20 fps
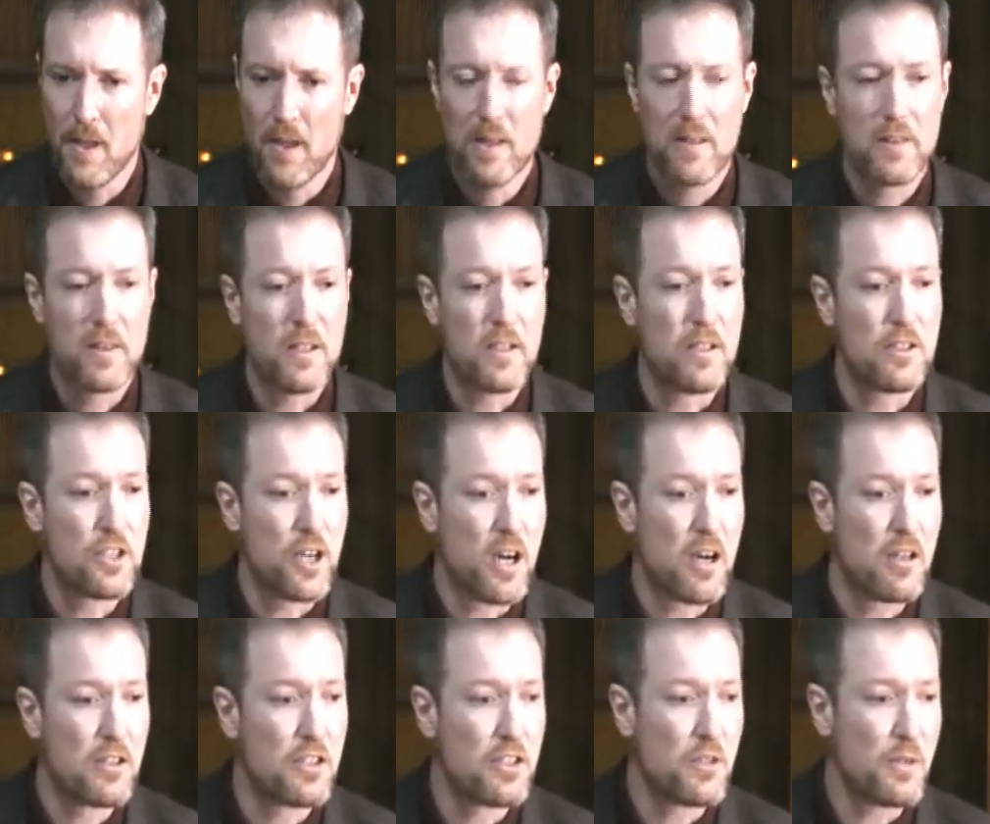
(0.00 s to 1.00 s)
The
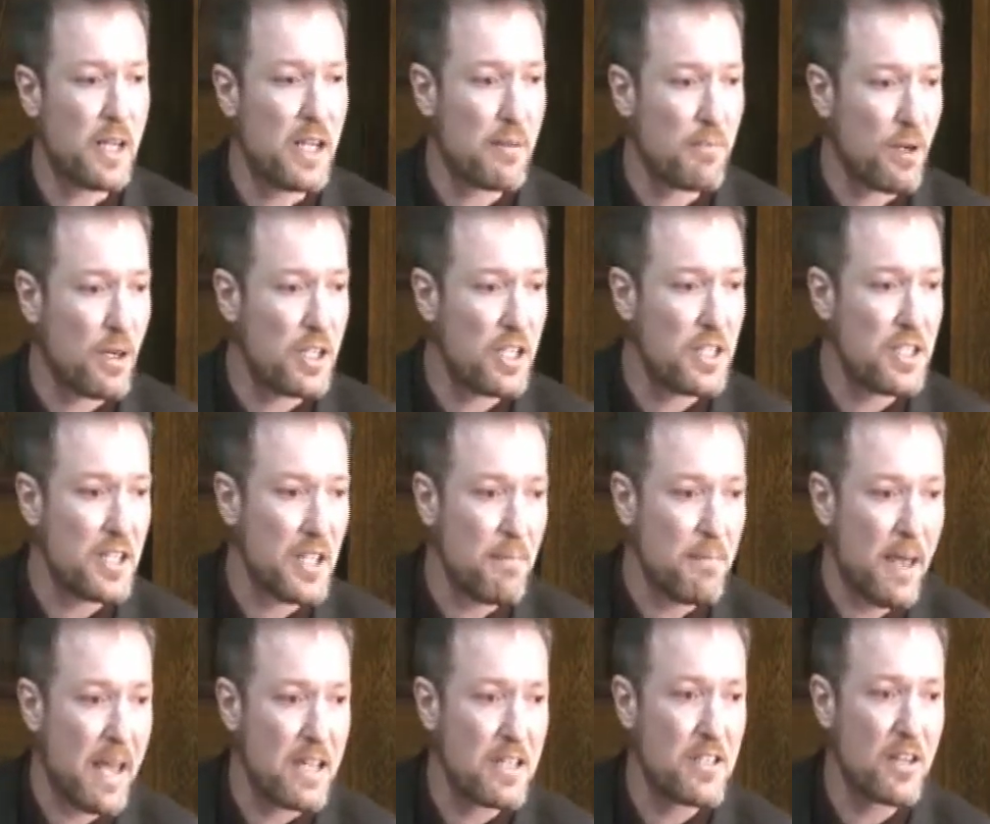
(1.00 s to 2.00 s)
Charles Street Emergency
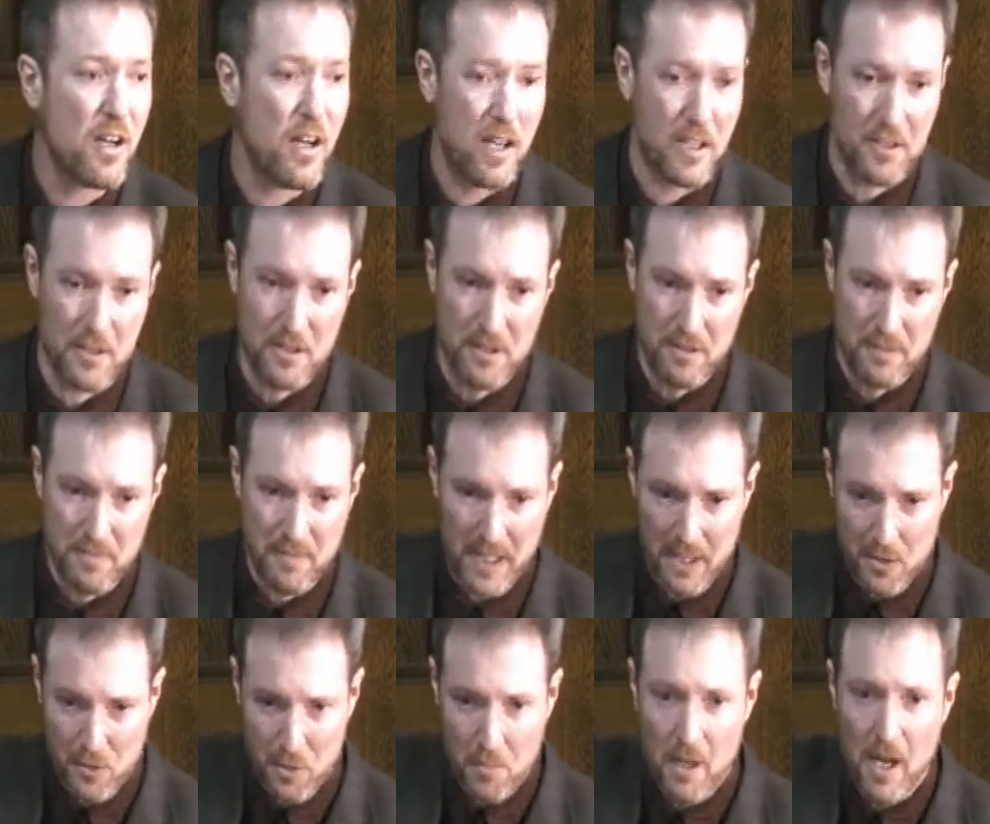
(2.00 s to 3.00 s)
Men's Hostel, that's
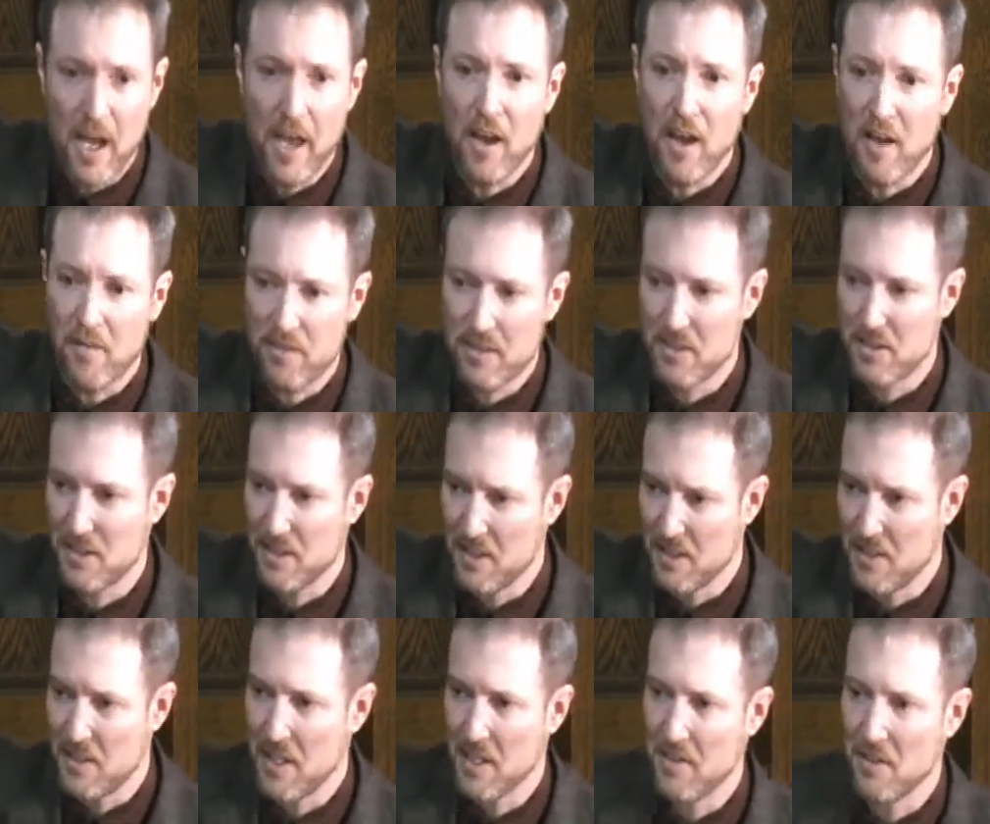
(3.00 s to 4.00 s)
where my office is,
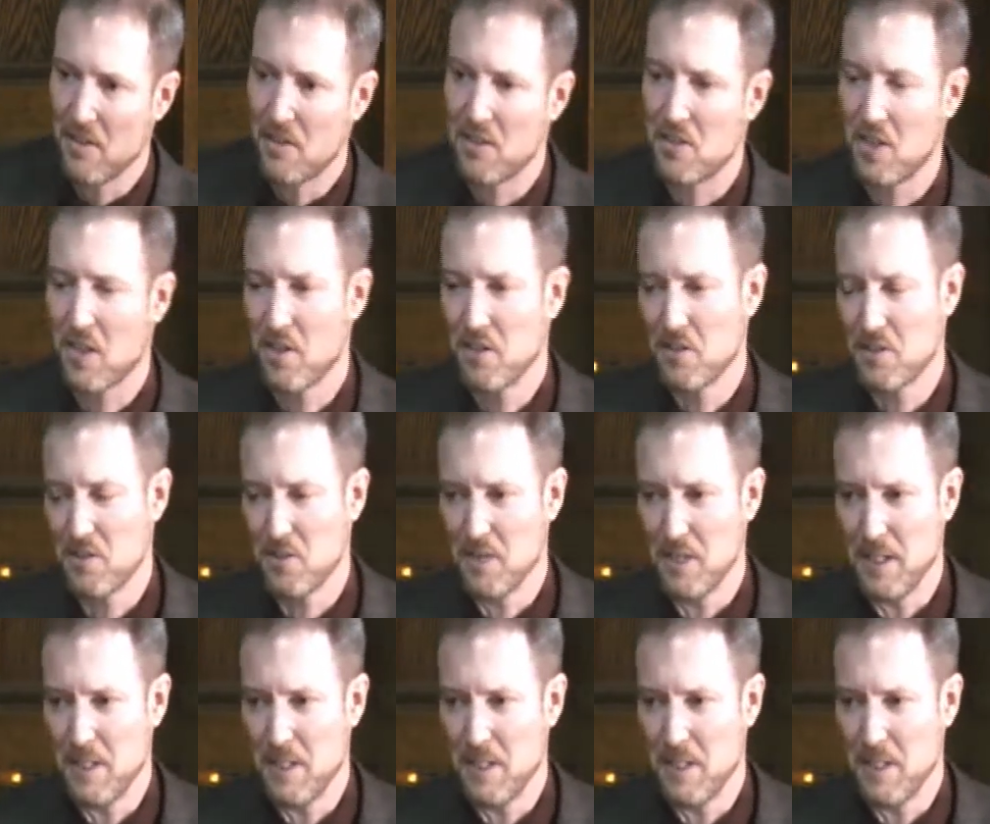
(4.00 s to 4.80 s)
down on Charles Street.